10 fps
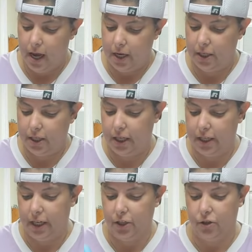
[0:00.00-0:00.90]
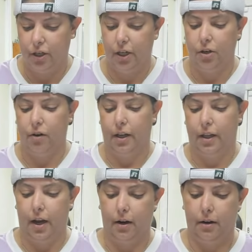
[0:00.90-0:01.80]
I just needed to get strategic right
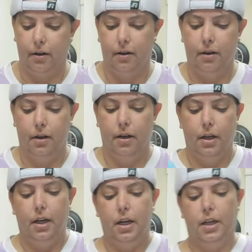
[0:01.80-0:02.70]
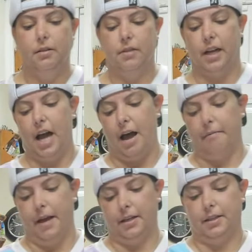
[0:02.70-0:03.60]
there. Because it was like a hot
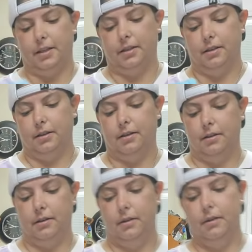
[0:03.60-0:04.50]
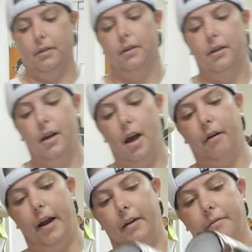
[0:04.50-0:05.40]
mess.
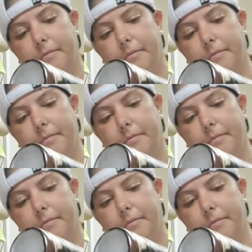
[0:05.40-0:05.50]
Alright.